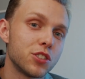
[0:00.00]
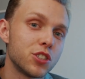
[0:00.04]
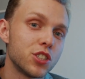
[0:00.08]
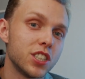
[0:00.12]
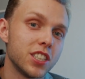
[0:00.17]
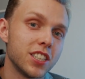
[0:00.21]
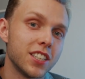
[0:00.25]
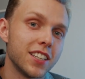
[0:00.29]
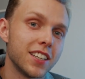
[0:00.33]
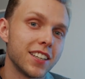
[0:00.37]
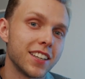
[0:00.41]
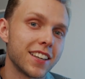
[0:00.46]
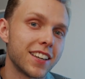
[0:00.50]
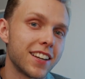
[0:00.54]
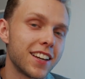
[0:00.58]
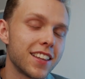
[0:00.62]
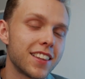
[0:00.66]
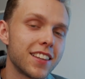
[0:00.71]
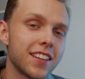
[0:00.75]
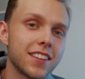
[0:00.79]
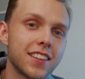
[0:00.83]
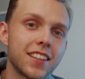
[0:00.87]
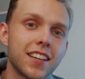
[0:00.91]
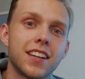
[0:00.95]
cheating, and I
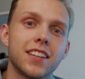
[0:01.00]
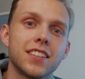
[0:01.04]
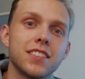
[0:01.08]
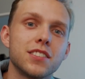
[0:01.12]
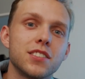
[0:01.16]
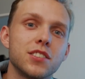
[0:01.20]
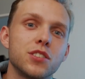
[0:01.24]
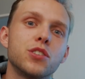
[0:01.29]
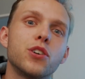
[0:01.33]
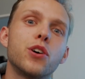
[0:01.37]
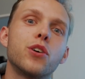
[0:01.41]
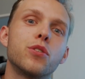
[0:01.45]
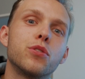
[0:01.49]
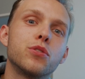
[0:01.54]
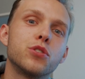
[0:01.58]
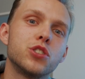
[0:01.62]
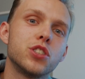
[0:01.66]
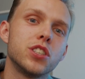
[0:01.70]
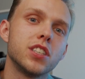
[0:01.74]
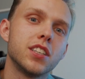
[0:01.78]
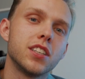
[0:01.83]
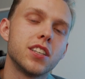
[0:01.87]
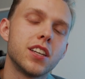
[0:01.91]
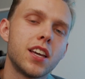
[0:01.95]
think that is a total
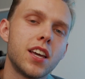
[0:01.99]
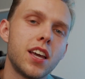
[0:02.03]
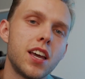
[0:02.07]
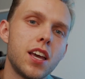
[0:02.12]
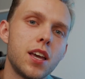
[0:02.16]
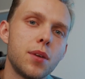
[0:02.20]
cheat